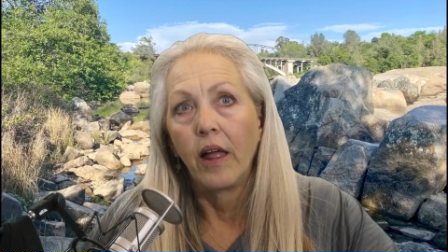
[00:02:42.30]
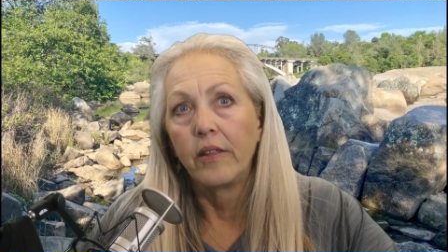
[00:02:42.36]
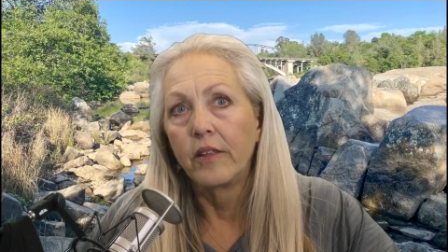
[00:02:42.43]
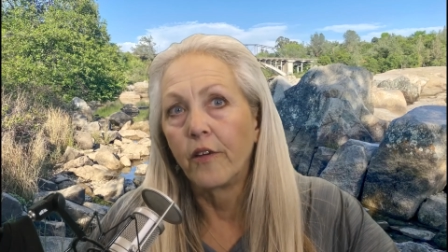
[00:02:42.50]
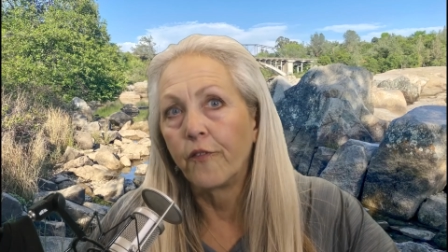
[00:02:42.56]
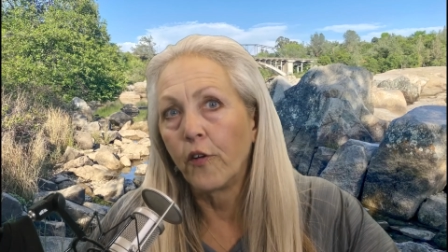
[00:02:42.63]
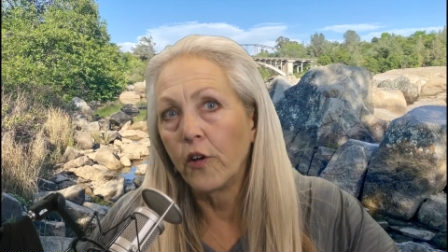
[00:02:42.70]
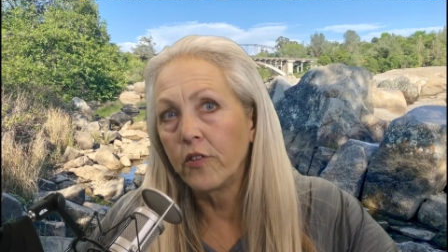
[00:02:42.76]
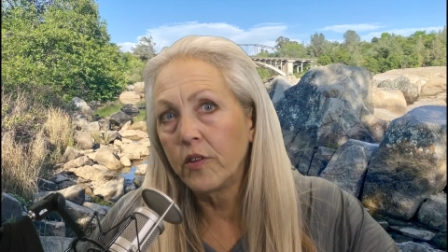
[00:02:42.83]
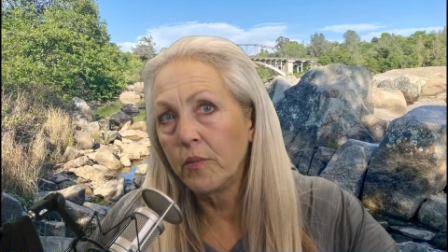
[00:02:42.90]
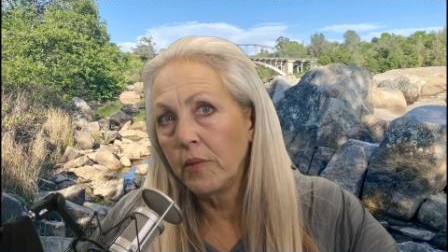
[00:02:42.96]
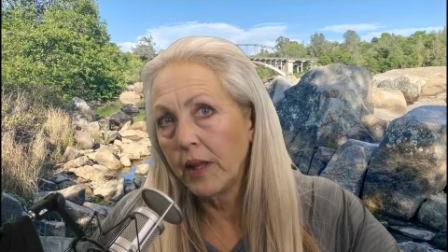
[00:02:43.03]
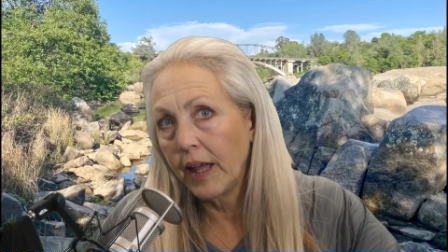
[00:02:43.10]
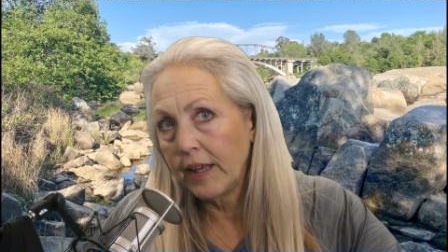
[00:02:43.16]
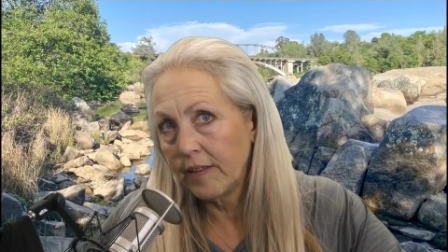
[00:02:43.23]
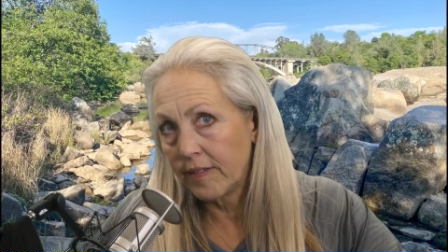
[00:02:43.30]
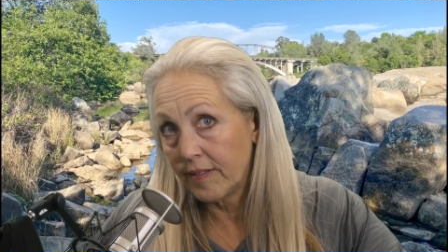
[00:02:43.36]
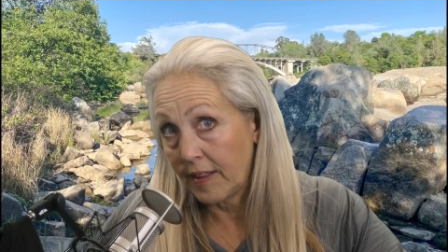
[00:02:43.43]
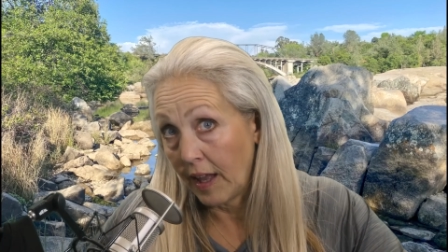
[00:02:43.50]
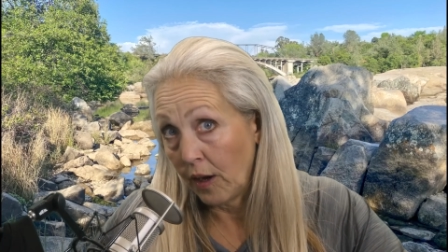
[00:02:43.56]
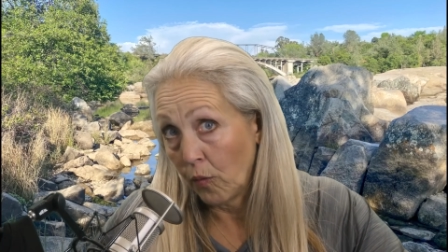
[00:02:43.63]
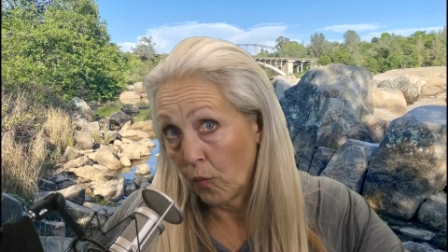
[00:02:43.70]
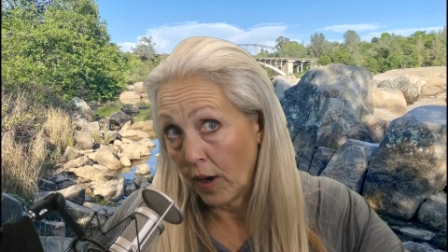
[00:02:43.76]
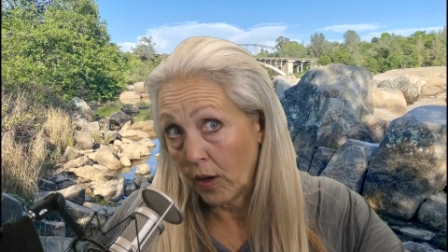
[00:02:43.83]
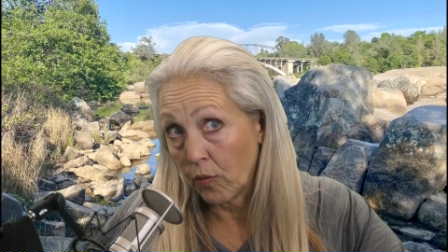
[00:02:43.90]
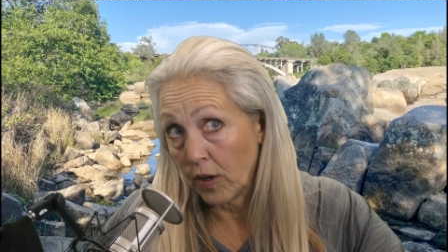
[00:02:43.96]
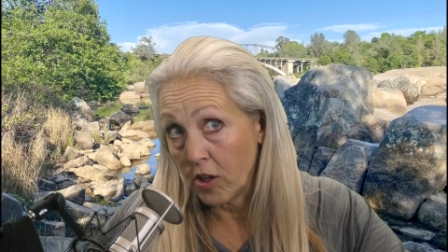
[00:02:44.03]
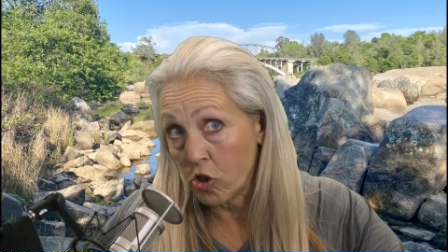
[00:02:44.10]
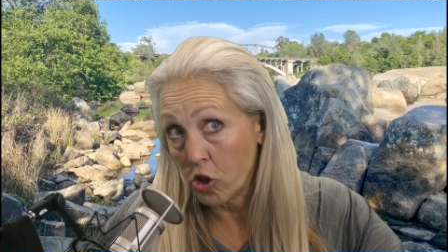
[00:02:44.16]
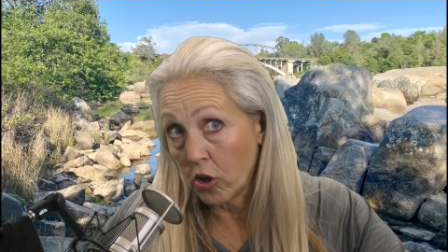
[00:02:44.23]
The Folsom Lake State
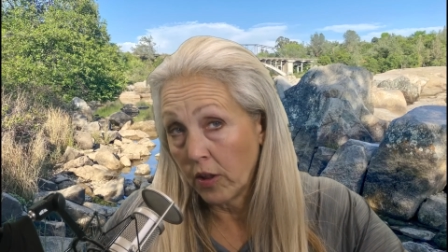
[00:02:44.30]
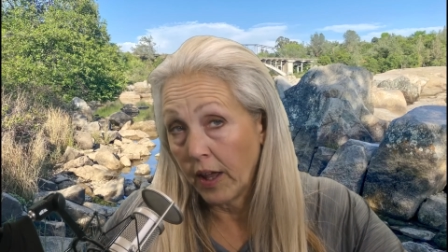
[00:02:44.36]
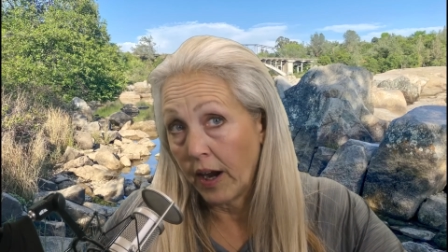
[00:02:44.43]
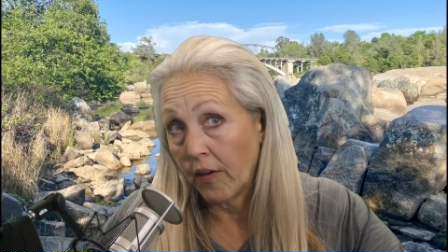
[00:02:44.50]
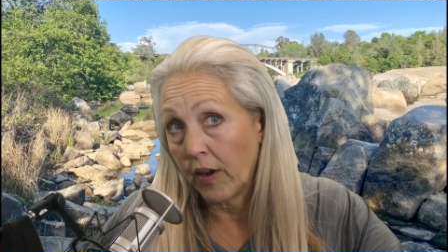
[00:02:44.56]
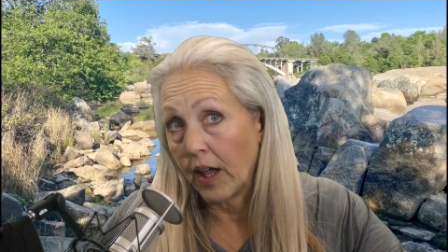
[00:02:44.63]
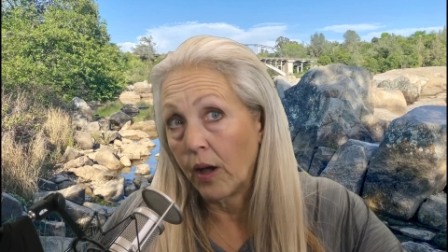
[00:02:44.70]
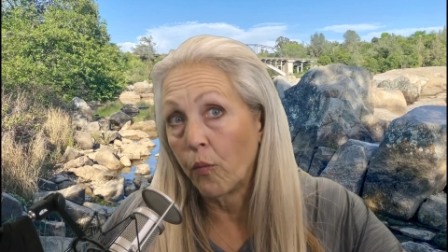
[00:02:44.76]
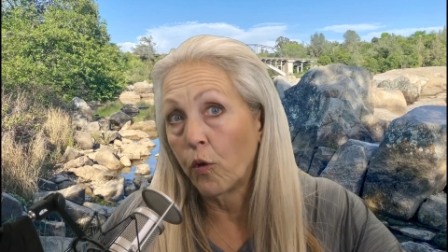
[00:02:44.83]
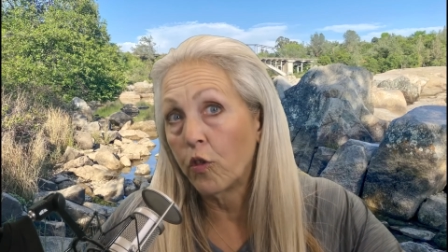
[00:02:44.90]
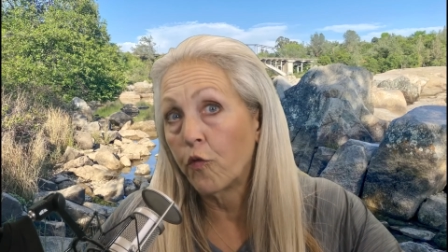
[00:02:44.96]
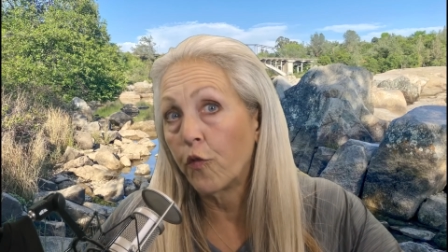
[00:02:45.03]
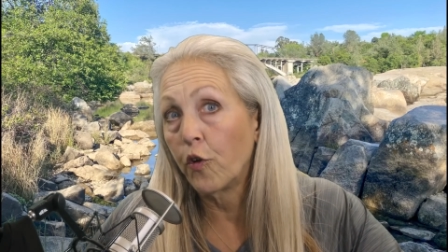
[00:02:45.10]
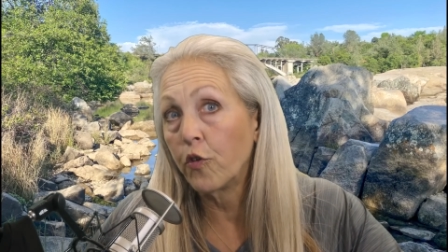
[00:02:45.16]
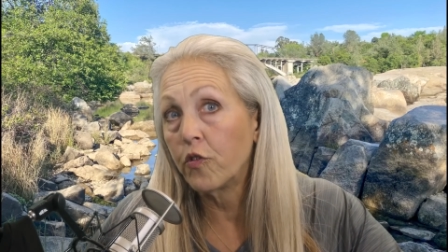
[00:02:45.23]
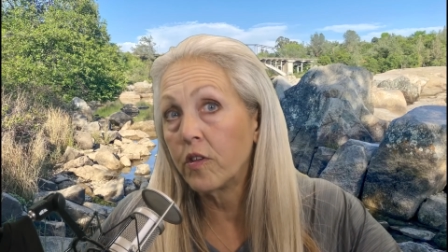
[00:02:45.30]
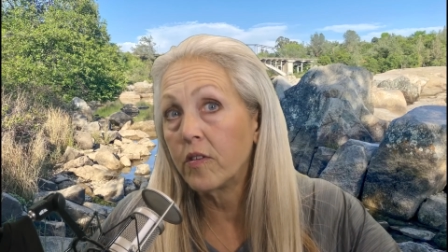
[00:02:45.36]
Recreational Area was first